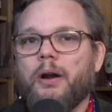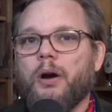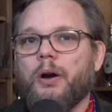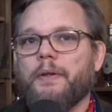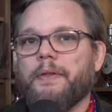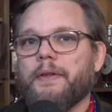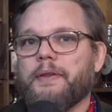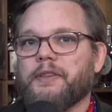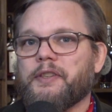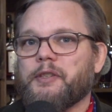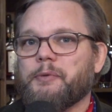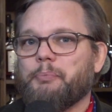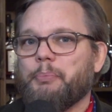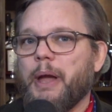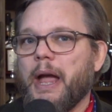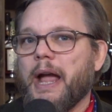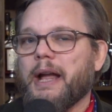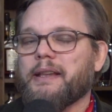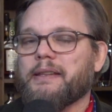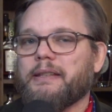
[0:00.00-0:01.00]
are the
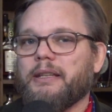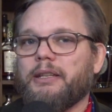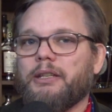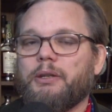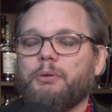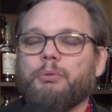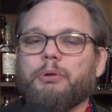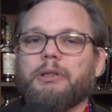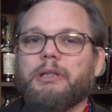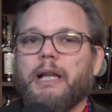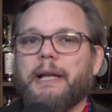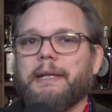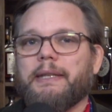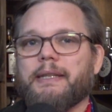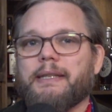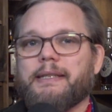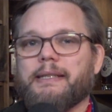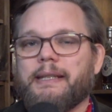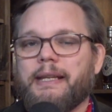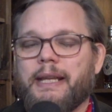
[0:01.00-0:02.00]
specs that you would like
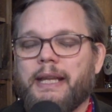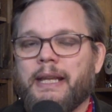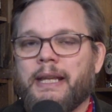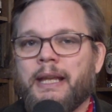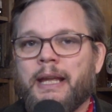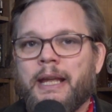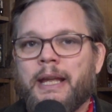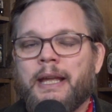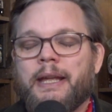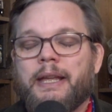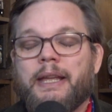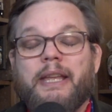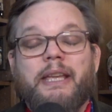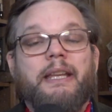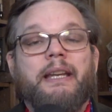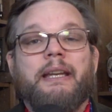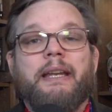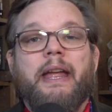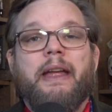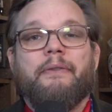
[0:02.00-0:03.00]
to see
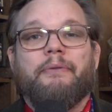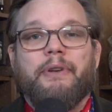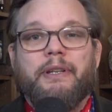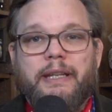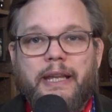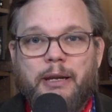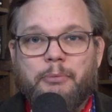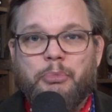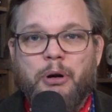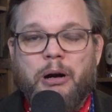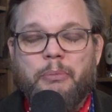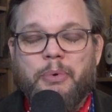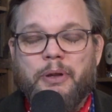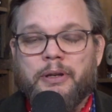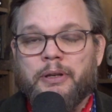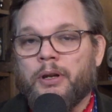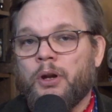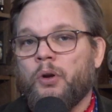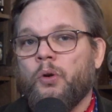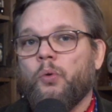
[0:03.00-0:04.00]
in an everyday
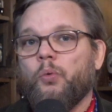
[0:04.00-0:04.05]
bourbon.